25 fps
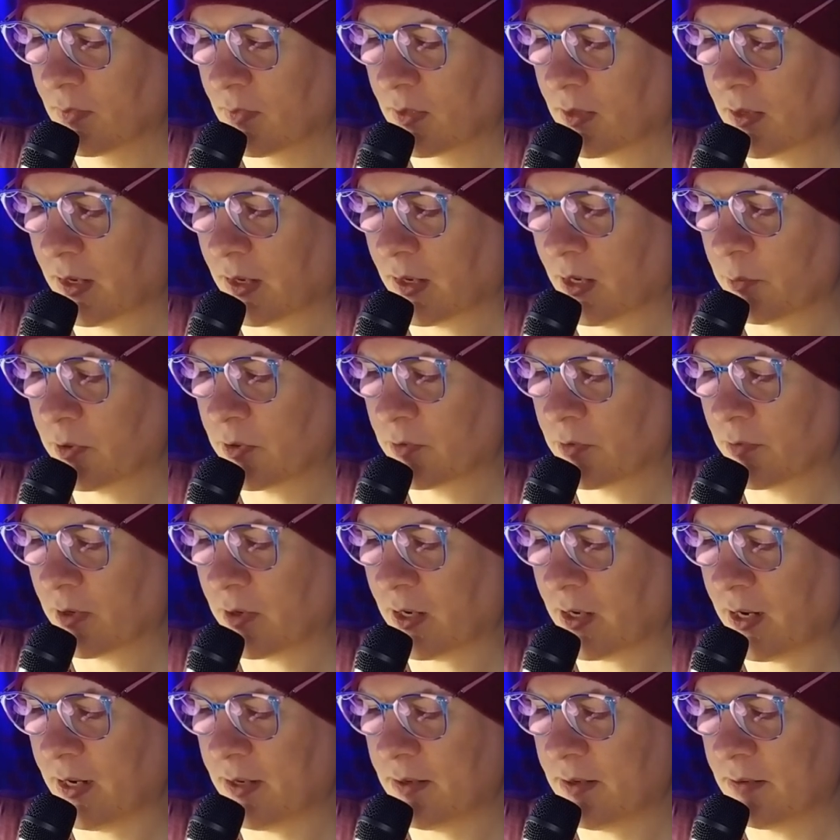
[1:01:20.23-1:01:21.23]
I would
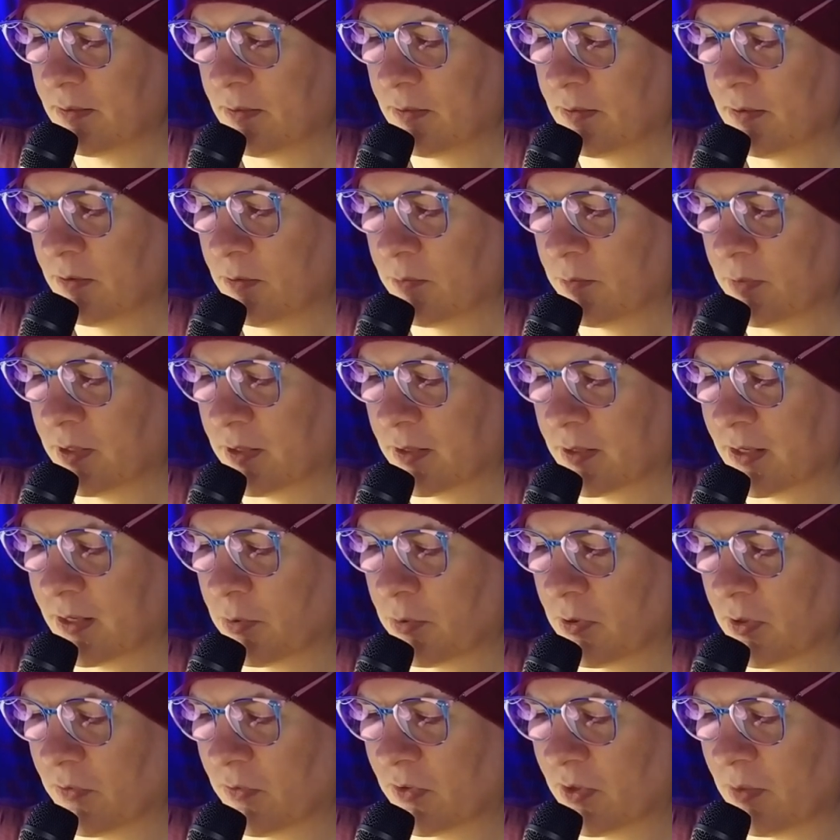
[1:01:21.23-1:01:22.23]
ride with a couple
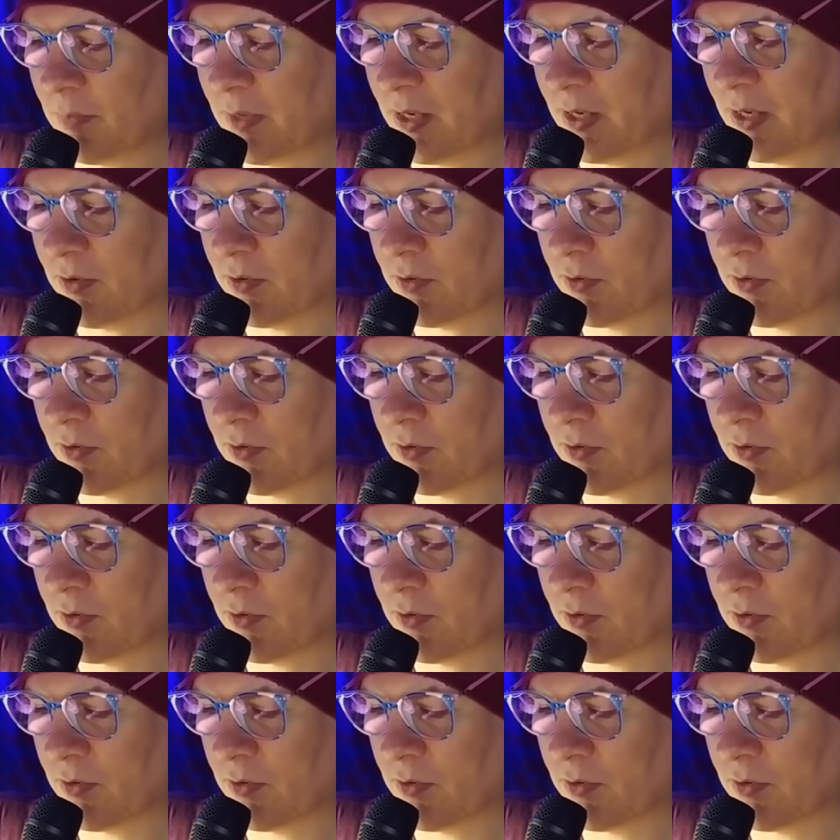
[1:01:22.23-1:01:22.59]
of the men